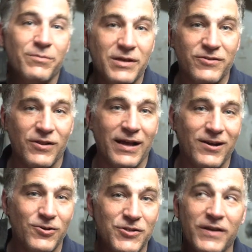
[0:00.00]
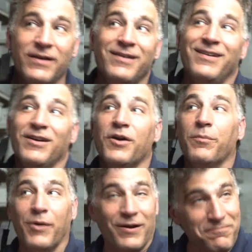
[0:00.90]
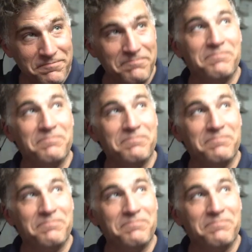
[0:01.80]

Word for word: missile house, but